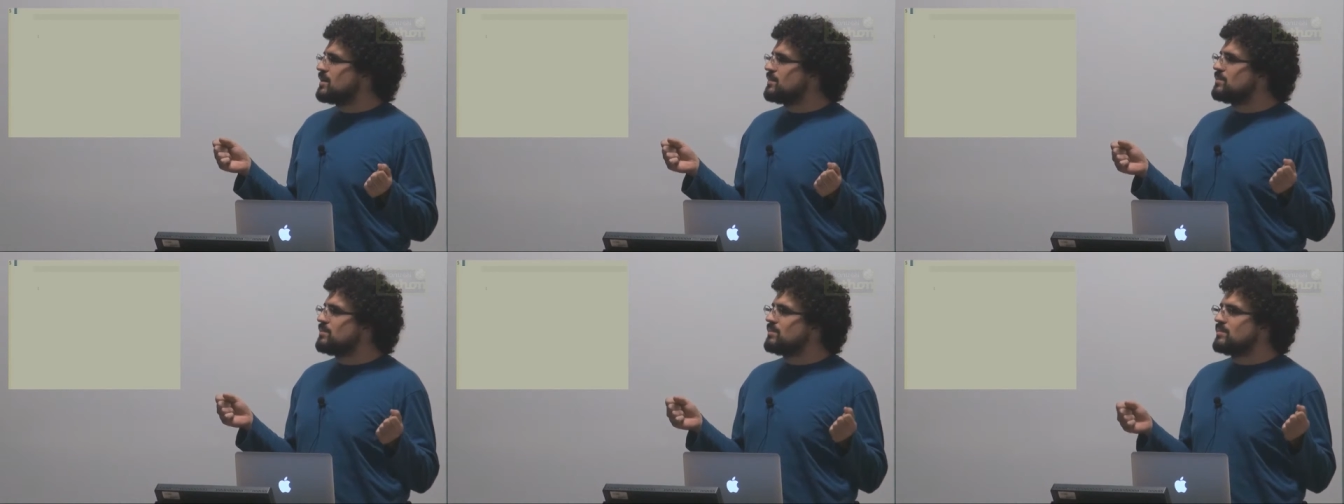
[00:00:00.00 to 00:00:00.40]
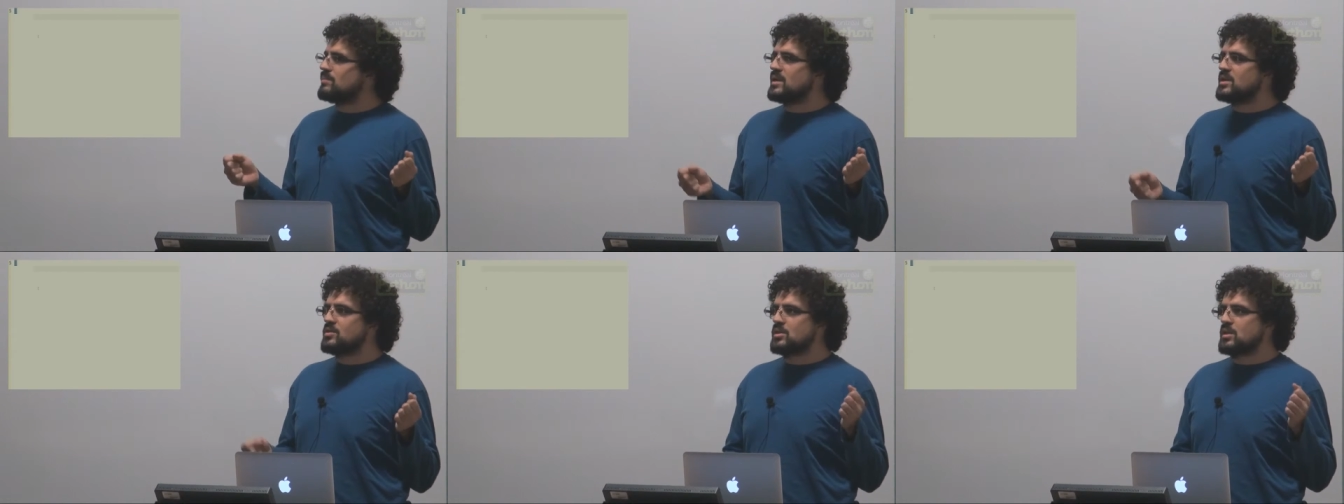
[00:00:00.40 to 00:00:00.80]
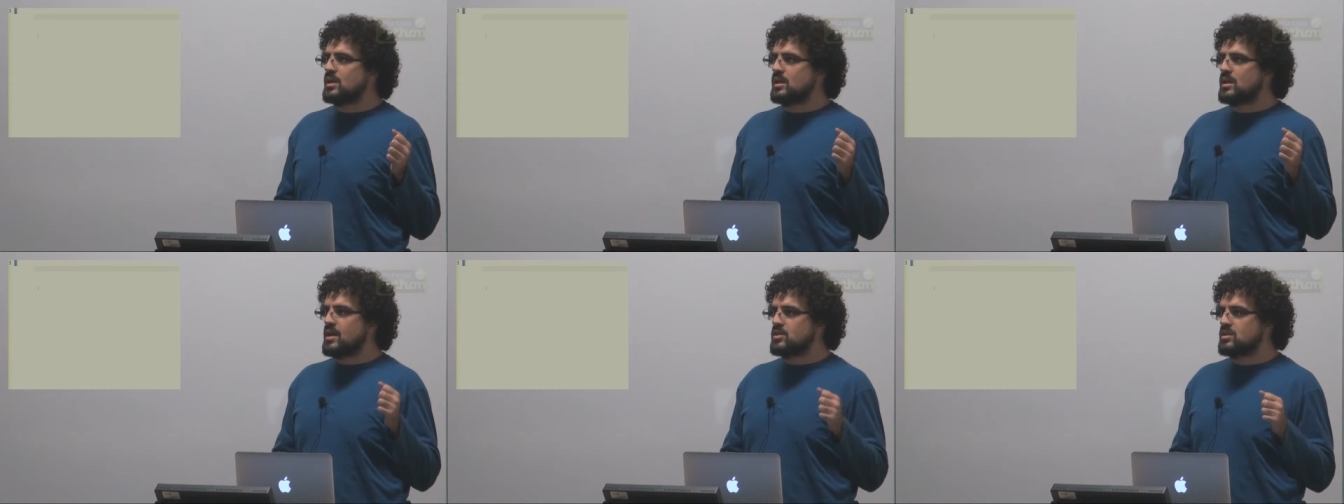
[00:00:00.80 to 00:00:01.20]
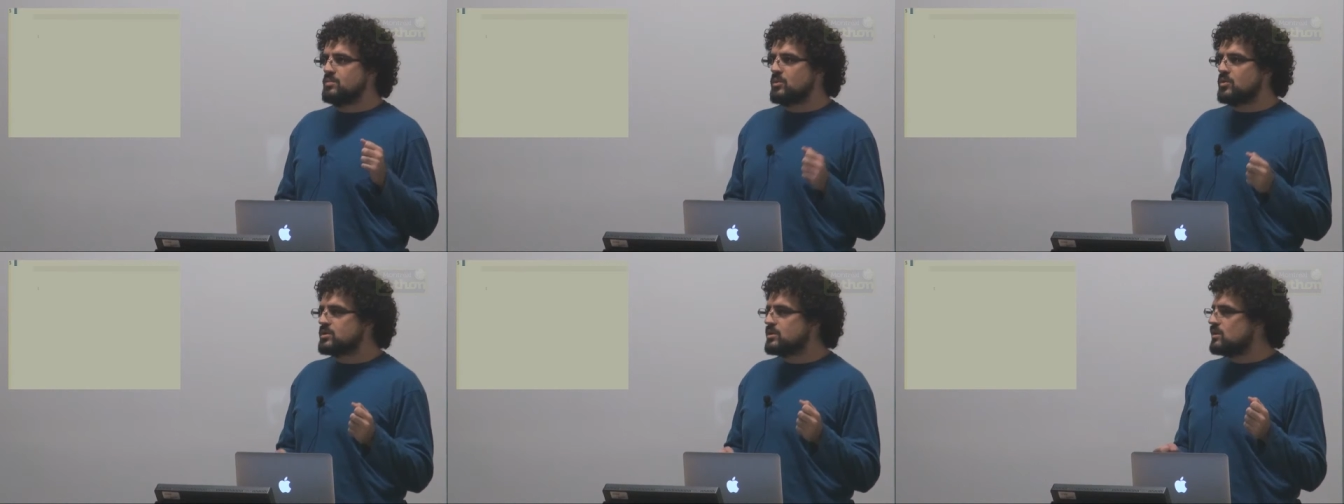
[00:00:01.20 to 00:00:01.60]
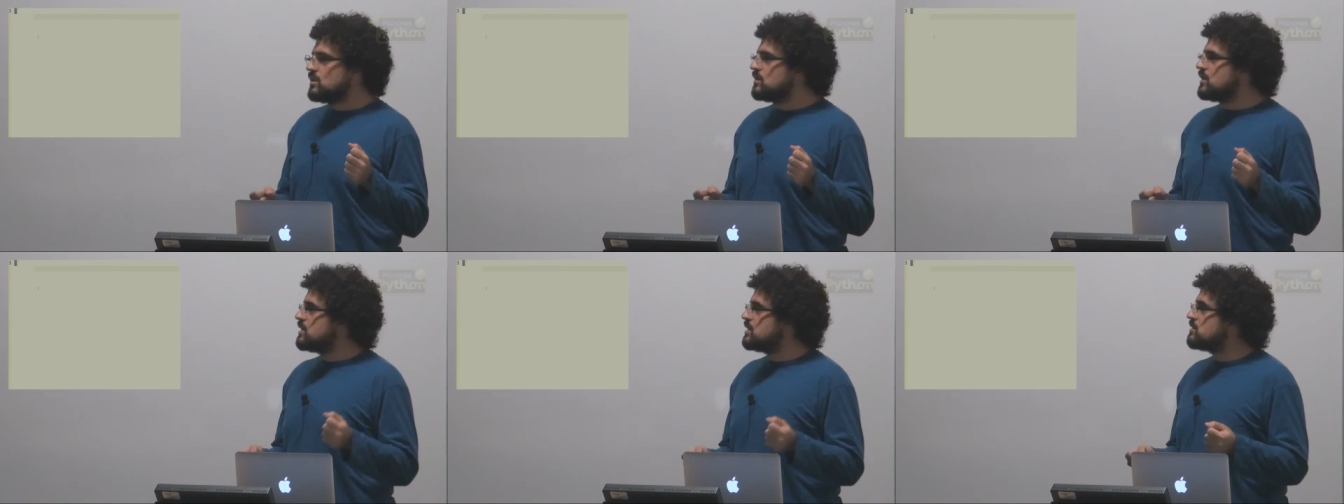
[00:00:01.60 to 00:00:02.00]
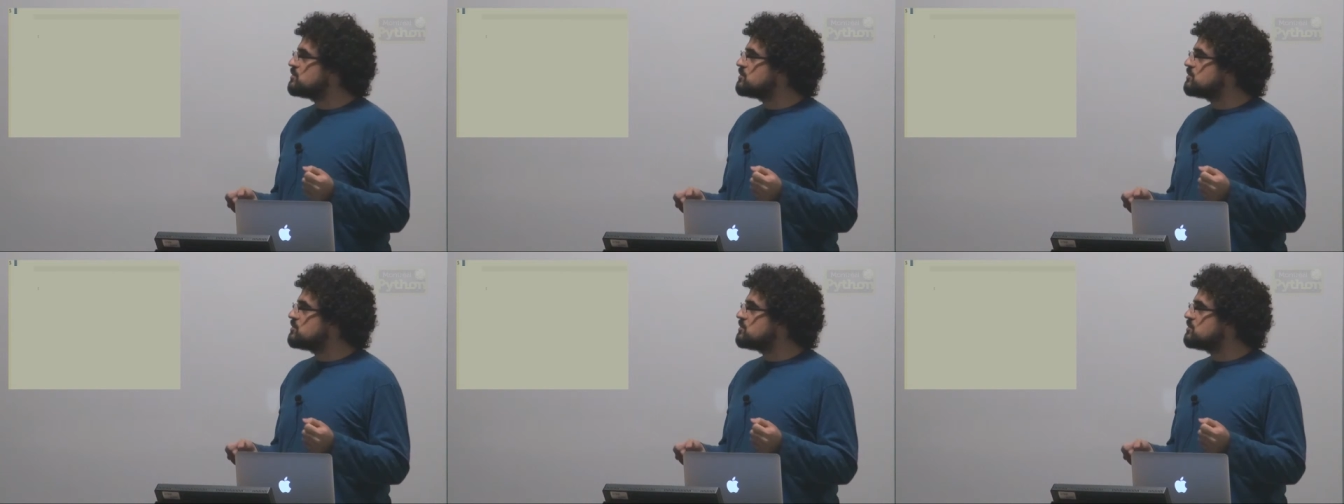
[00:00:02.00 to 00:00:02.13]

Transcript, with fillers: Mitchell Hashimoto, and it's